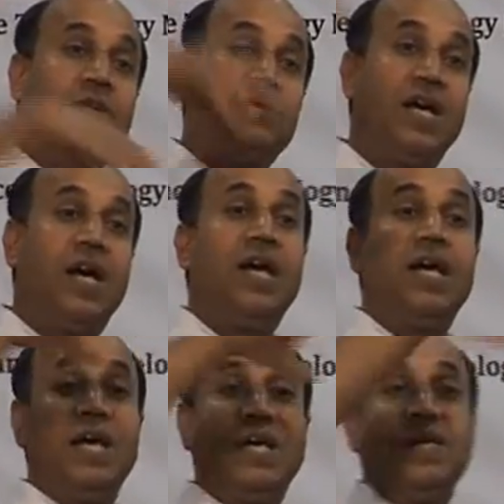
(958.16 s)
of the
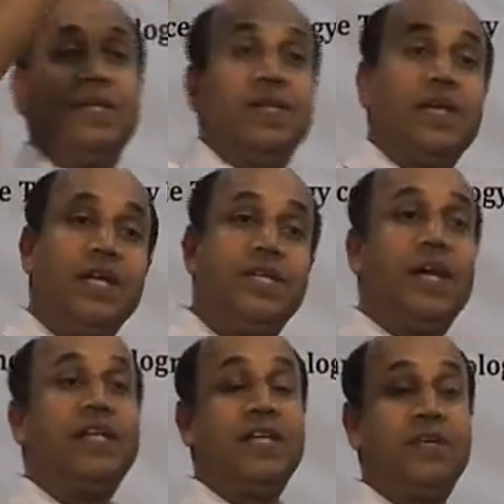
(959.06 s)

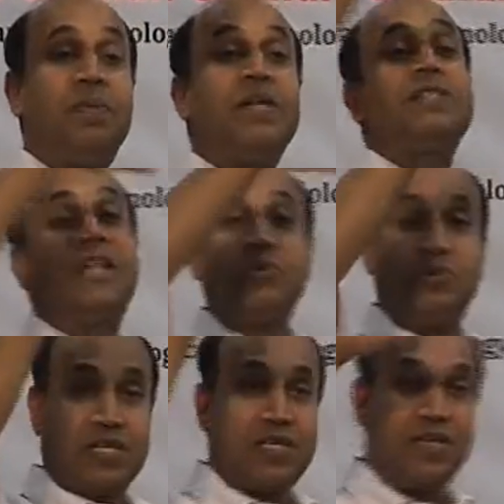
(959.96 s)
internet based
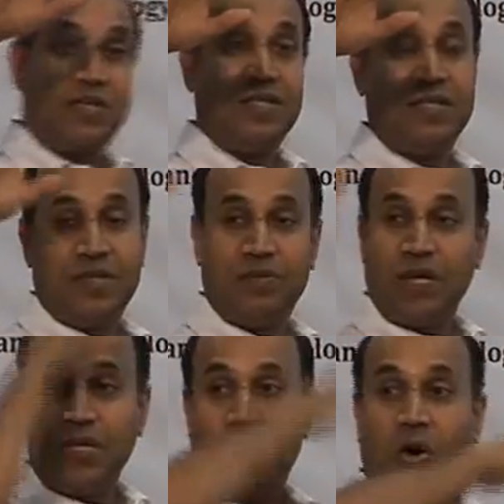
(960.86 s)
network, isn't it?
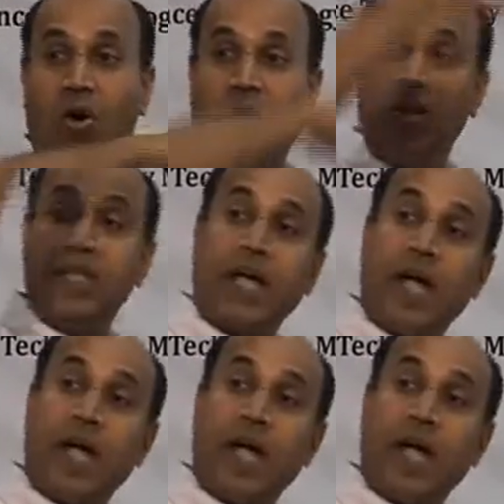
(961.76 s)
Because all the